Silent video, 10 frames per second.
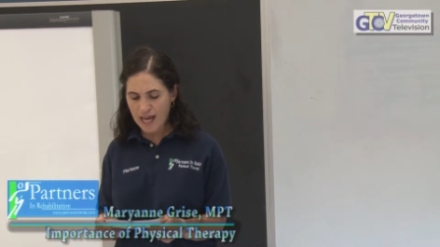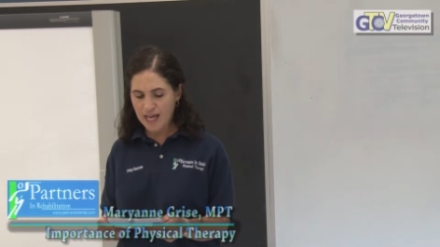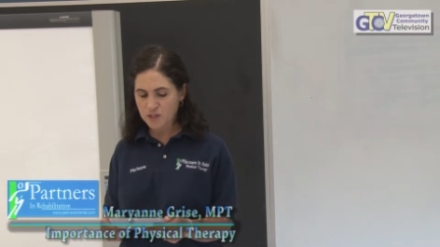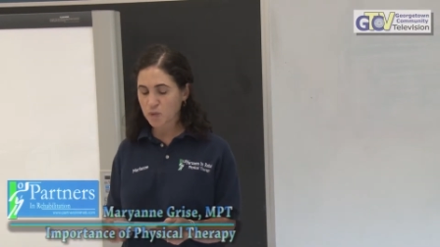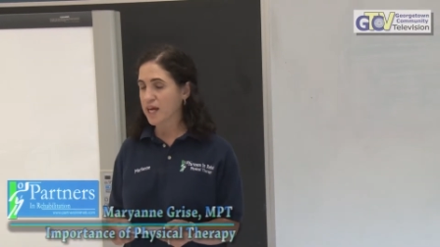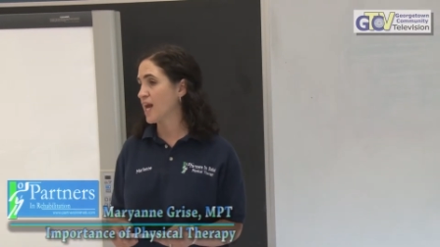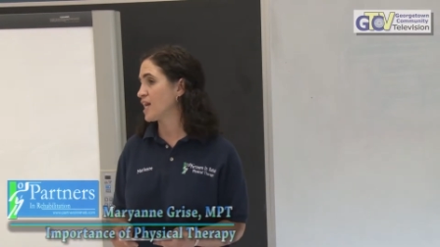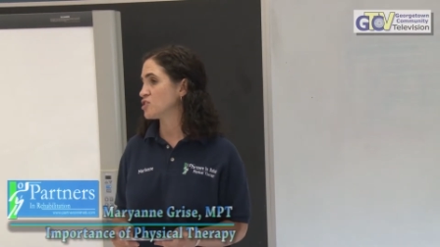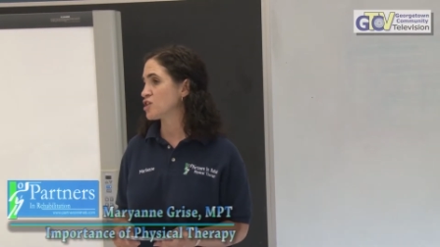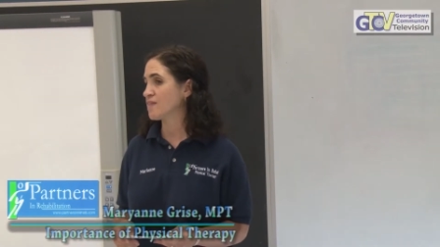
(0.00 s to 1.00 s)
as we
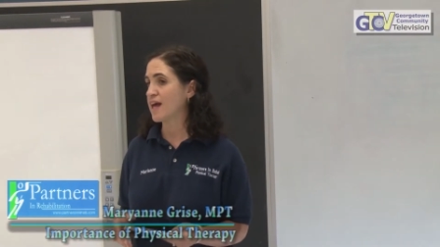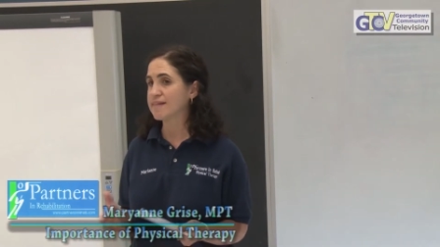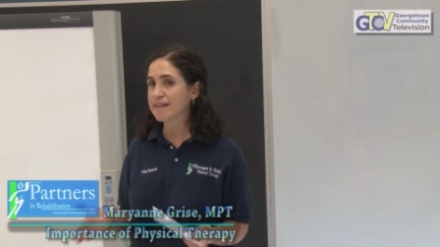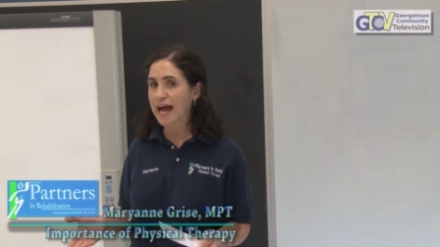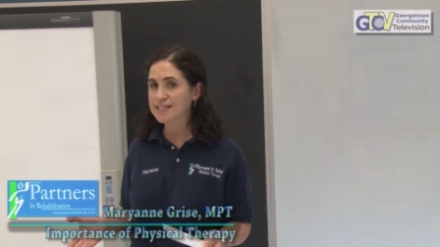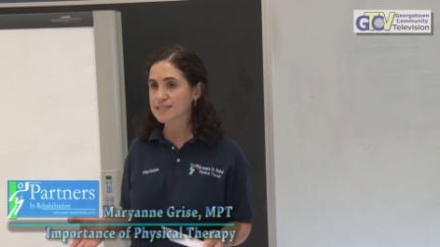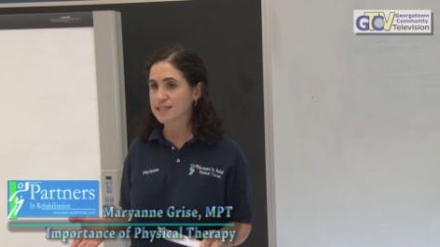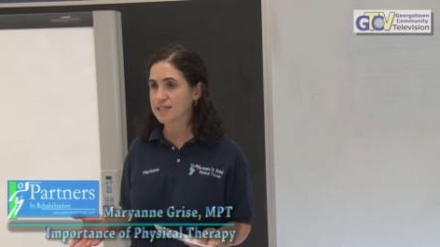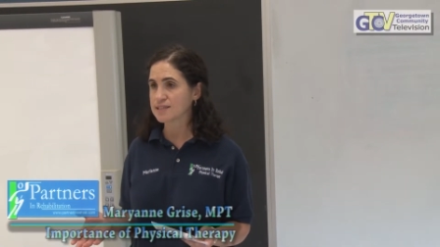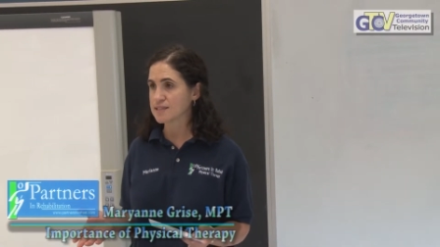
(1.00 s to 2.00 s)
age, and then
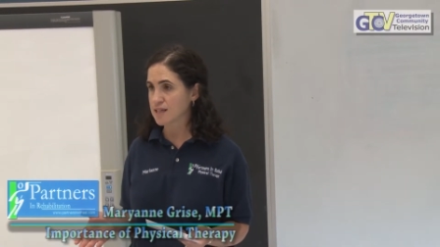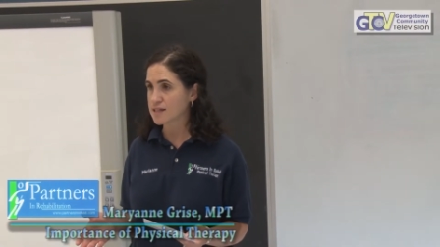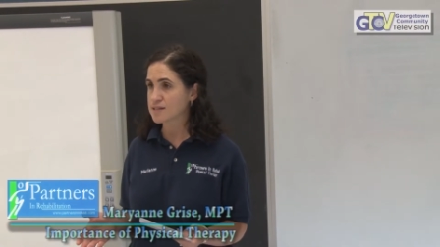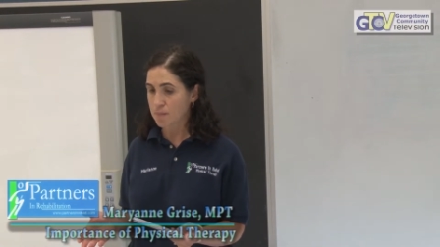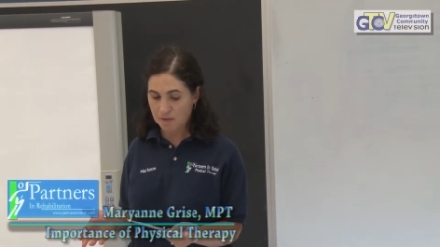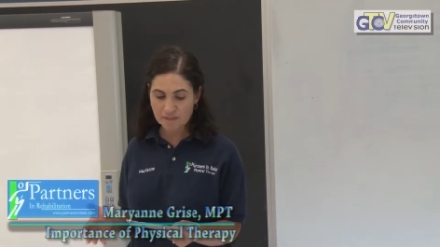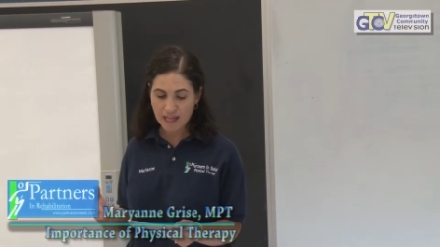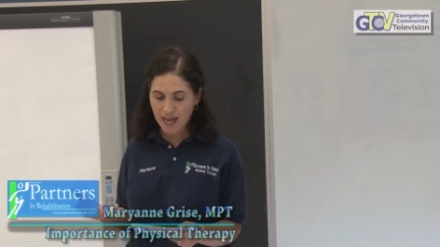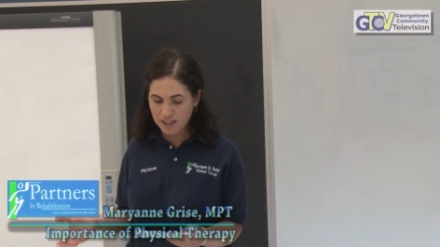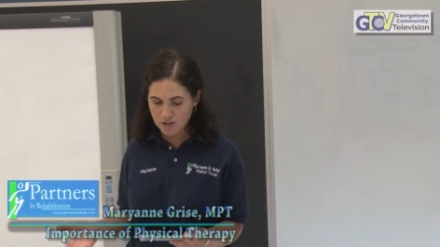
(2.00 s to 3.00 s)
lastly discuss some of the
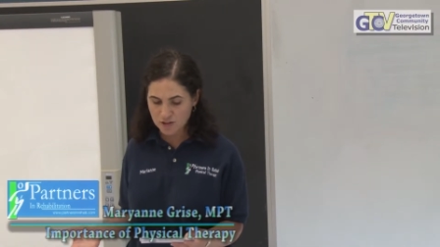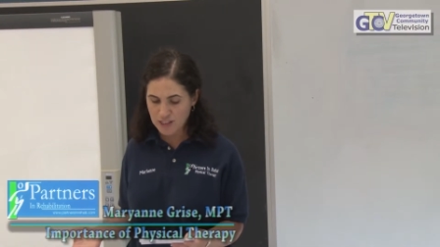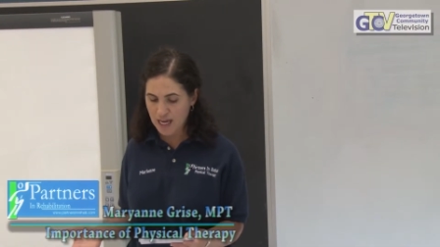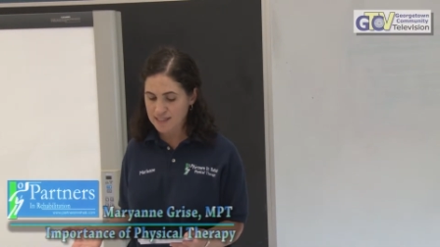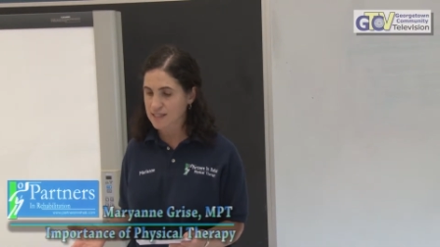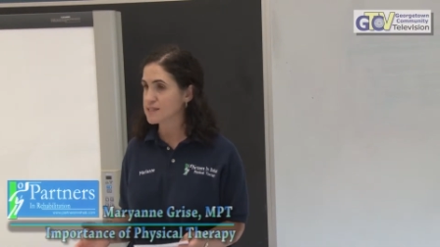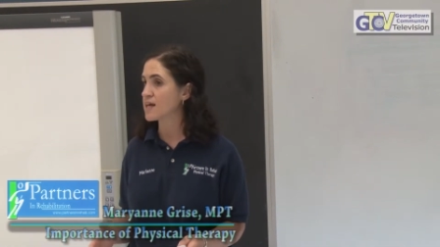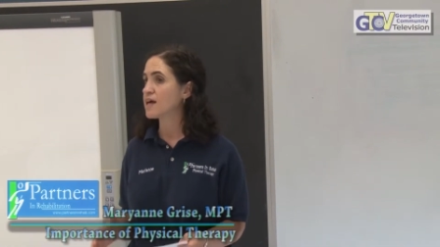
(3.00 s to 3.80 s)
exercises